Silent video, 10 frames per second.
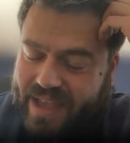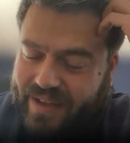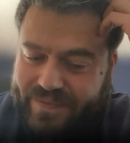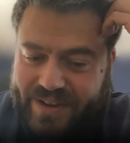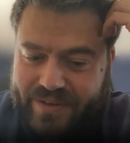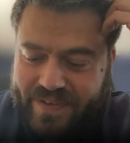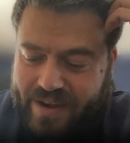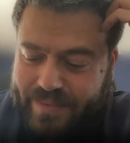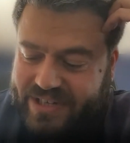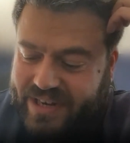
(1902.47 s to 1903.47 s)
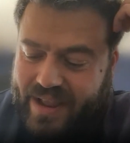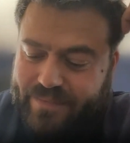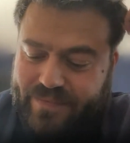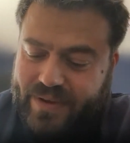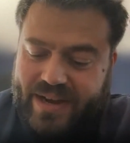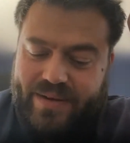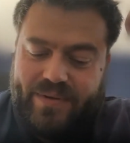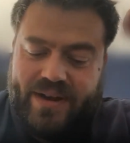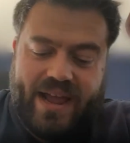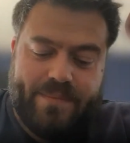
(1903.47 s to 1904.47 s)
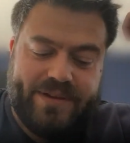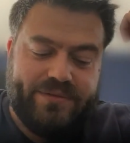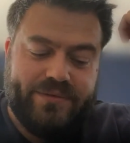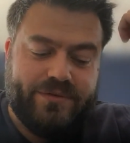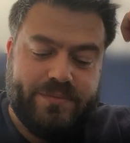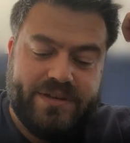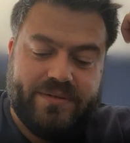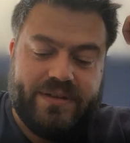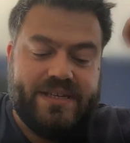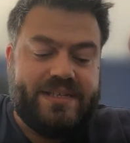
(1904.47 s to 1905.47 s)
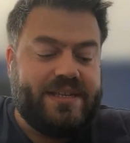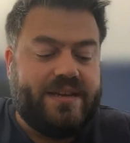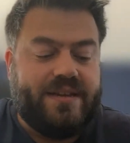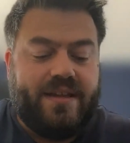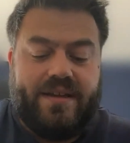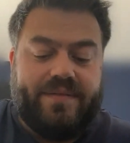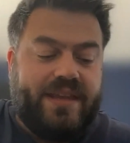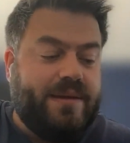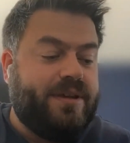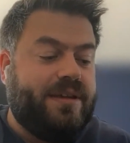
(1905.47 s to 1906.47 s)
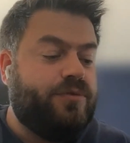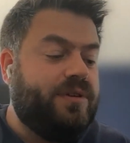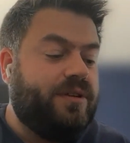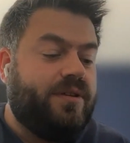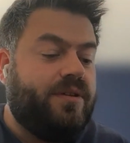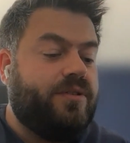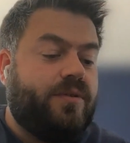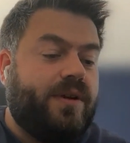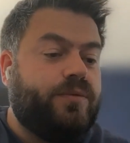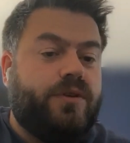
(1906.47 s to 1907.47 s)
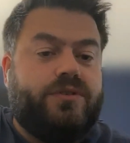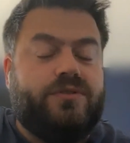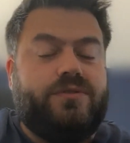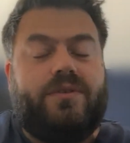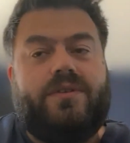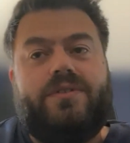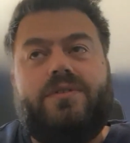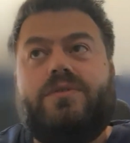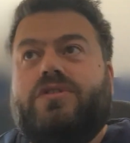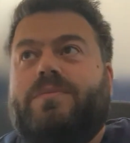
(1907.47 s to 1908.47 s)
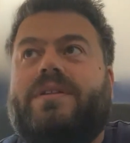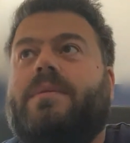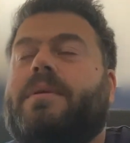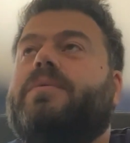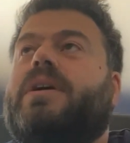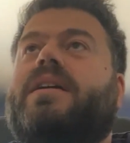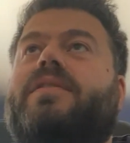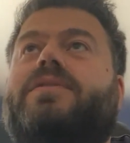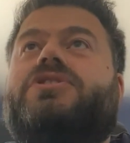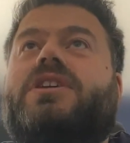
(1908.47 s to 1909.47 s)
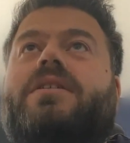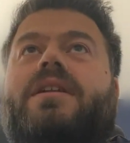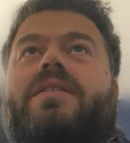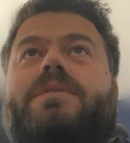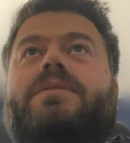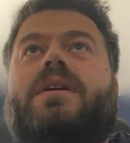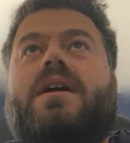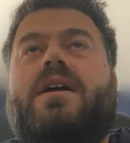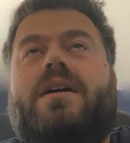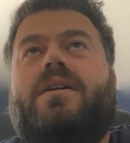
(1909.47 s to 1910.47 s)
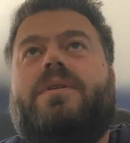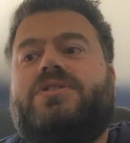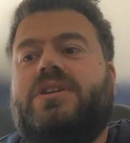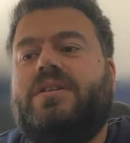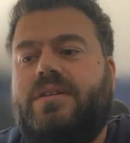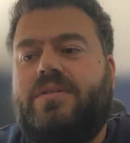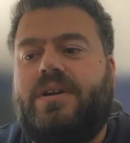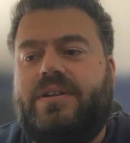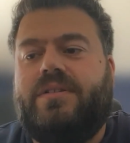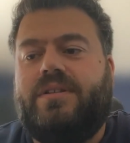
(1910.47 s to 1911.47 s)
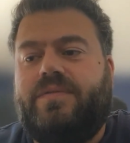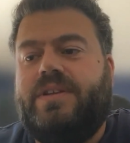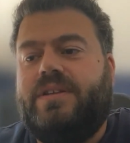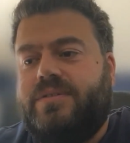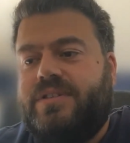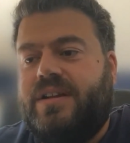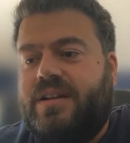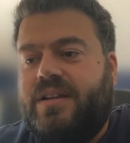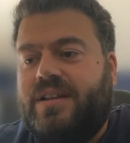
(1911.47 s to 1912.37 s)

yeah, thank you very much, and I'm really, really happy to be doing this, and keep doing the great work you do on YouTube. I mean, I love the channel. I've been watching quite a lot of videos there,